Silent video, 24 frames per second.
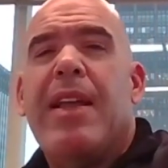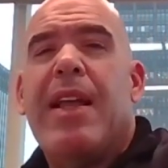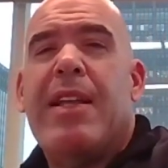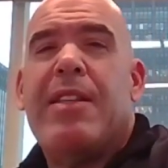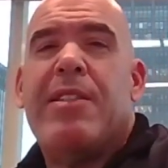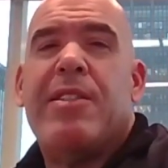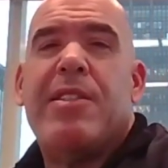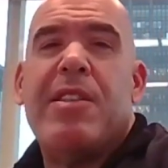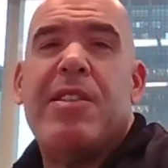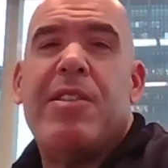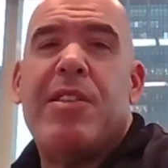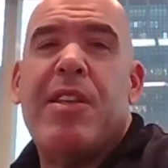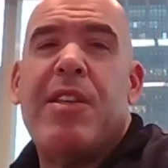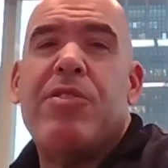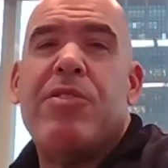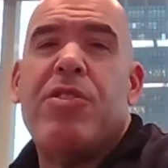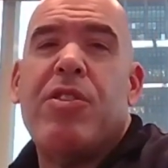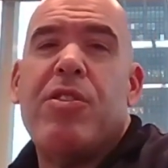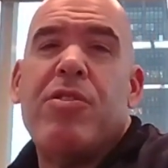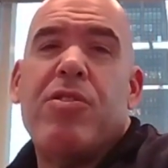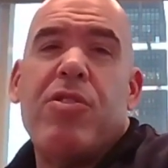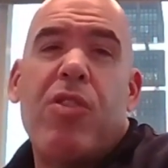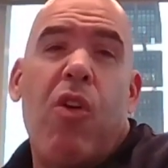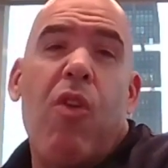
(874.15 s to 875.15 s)
its
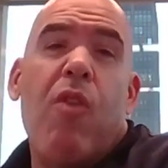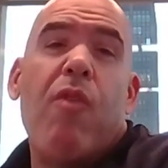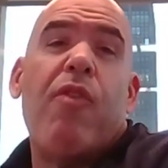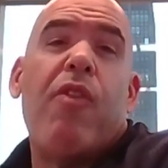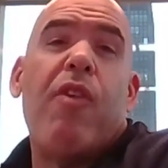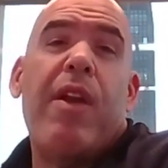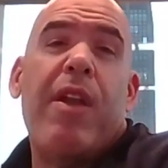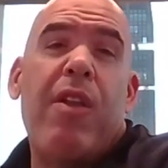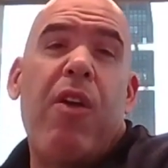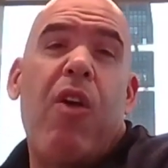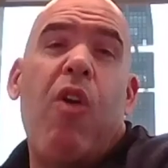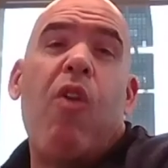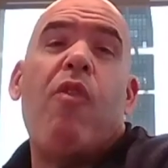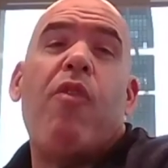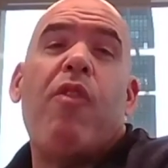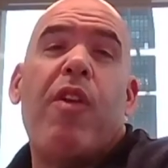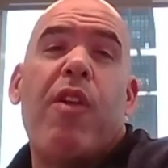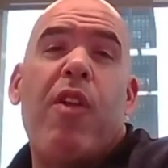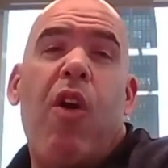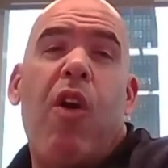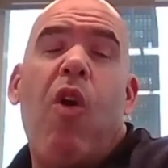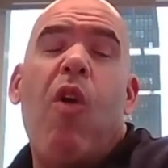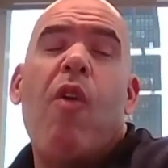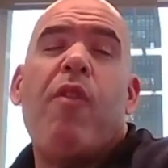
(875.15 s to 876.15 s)
decisions over and
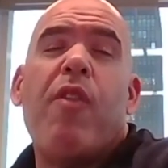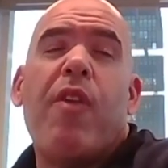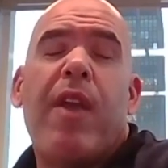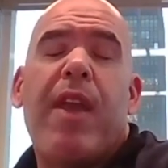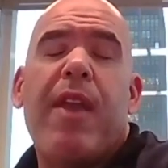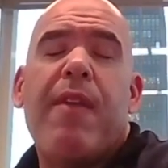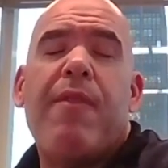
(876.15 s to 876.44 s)
over and over,